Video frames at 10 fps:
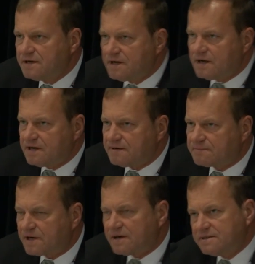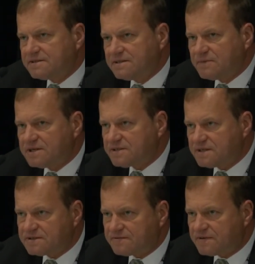Got 18 months
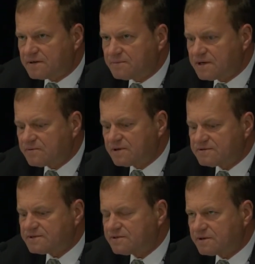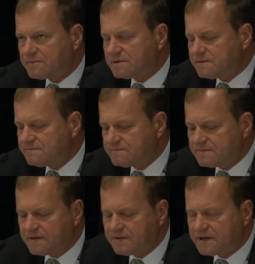hostile fire pay when I was at
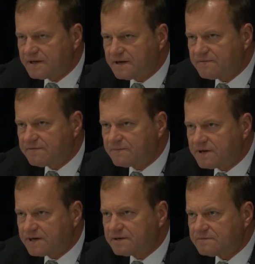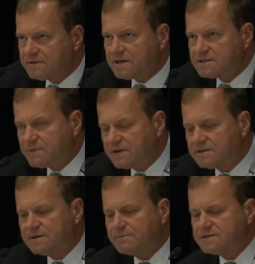DARPA. And then from there, asked by the
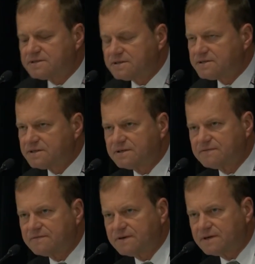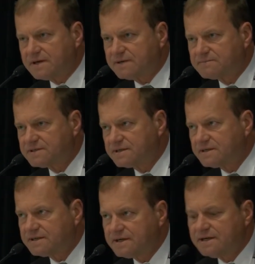Deputy CG of
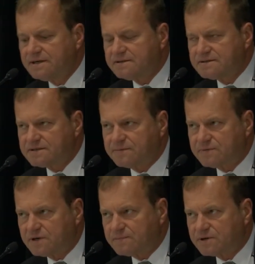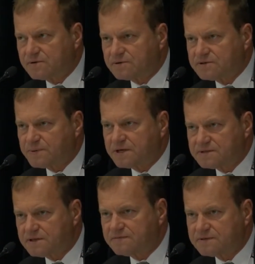AMC to set up the Army Quick
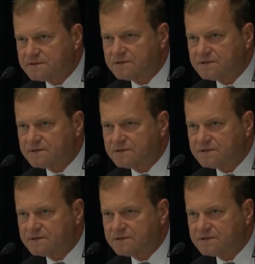Response Office.